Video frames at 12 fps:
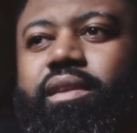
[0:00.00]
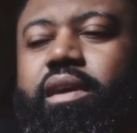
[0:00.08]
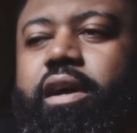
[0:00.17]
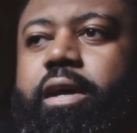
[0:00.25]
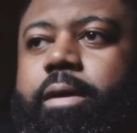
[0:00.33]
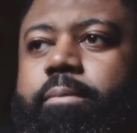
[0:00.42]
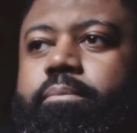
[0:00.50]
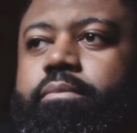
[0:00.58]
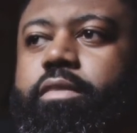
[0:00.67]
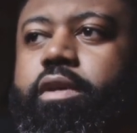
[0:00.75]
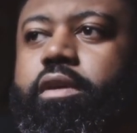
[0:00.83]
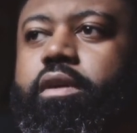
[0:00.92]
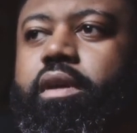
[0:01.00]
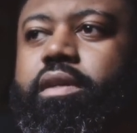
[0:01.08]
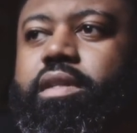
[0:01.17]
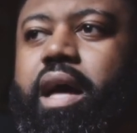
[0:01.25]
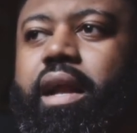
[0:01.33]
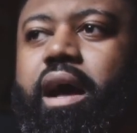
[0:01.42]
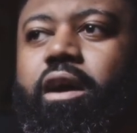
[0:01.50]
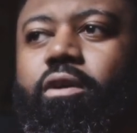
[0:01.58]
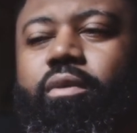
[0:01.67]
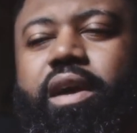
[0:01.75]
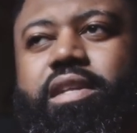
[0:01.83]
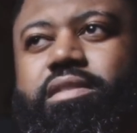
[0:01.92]
it's not
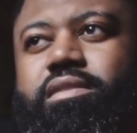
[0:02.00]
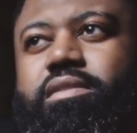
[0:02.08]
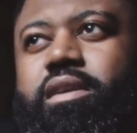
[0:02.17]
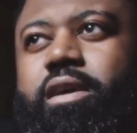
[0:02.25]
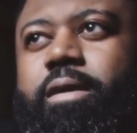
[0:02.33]
always